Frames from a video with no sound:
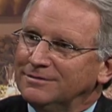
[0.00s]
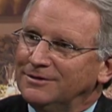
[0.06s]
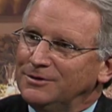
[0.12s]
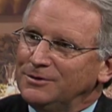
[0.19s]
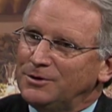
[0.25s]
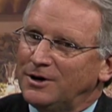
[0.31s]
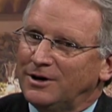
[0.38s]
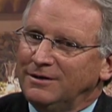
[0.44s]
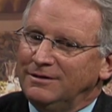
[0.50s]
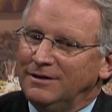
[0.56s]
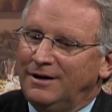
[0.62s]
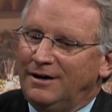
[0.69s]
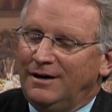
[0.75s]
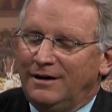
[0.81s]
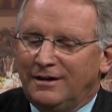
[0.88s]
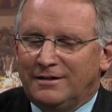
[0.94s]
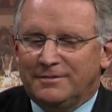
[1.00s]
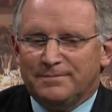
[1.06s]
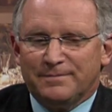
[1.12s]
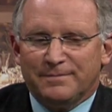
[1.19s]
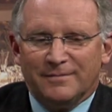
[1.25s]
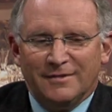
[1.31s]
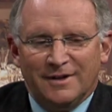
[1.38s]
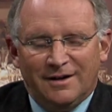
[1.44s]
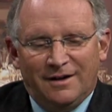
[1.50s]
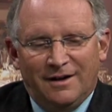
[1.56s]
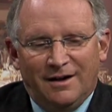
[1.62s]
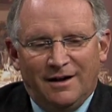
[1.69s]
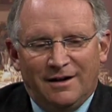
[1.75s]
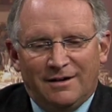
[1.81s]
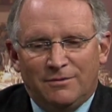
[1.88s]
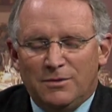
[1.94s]
Okay. And
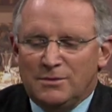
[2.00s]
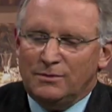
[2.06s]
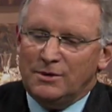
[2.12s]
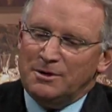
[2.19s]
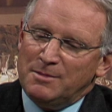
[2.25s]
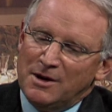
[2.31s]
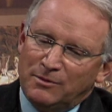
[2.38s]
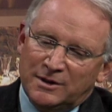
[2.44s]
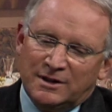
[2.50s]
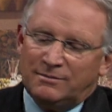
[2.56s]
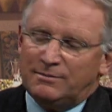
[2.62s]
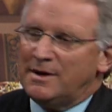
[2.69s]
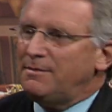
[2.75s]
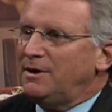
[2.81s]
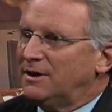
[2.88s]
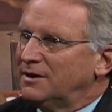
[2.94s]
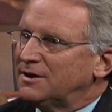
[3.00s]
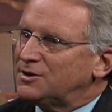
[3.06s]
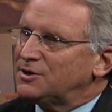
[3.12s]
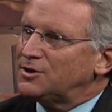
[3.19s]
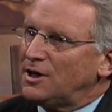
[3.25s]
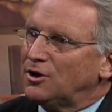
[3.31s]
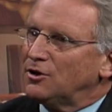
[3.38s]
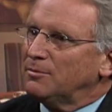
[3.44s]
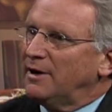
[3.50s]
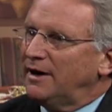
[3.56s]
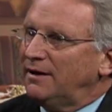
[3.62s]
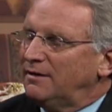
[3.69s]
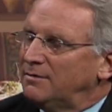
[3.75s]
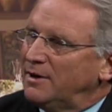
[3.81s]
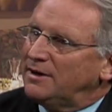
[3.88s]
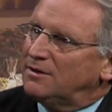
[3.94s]
what about when maybe a seller
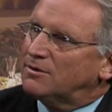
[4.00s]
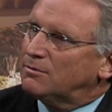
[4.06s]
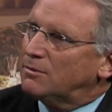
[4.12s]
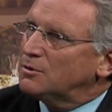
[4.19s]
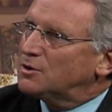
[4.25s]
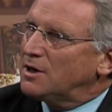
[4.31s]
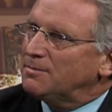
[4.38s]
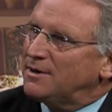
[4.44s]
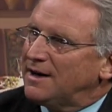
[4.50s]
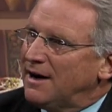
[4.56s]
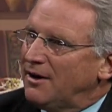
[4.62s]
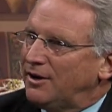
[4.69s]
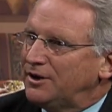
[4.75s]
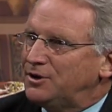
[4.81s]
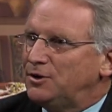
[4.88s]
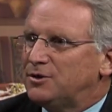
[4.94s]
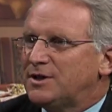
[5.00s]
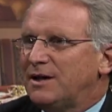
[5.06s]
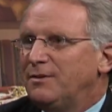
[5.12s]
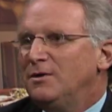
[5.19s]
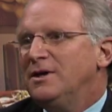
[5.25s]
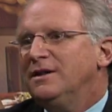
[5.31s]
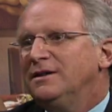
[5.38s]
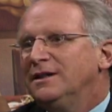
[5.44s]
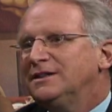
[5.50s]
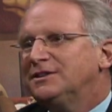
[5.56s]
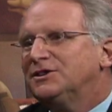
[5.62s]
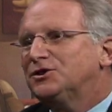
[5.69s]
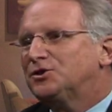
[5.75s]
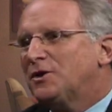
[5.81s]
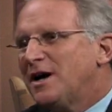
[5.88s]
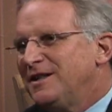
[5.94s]
might throw something out at you, say, well,
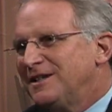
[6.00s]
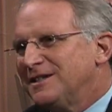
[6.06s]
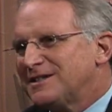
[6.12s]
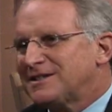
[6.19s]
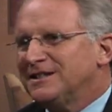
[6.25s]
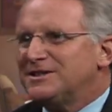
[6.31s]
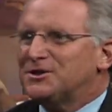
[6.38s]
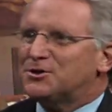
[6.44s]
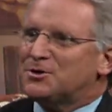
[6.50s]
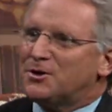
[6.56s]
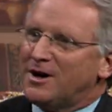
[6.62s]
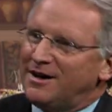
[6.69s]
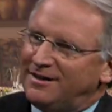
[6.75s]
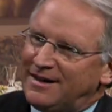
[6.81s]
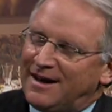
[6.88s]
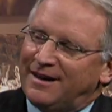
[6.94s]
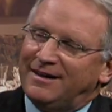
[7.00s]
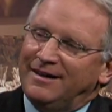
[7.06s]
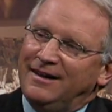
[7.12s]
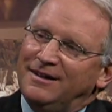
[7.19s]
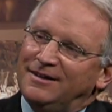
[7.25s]
let's try this, let's try that.